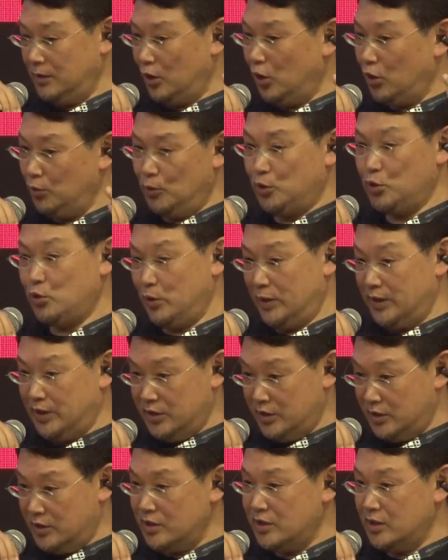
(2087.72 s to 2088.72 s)
almost 3
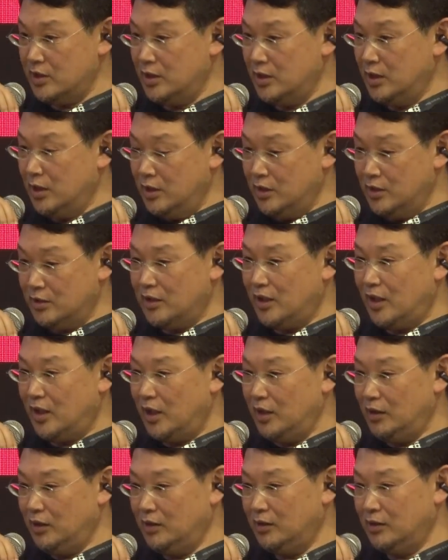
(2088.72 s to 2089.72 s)
years,
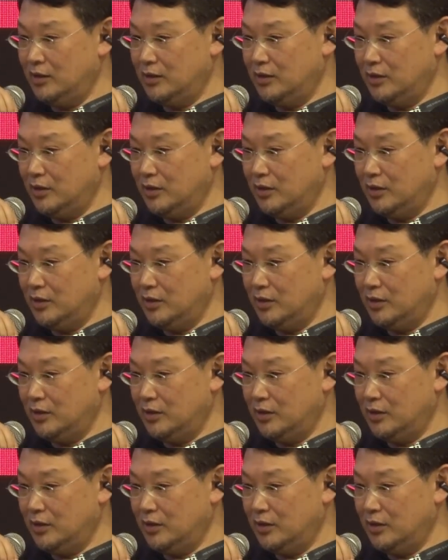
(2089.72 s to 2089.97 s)
I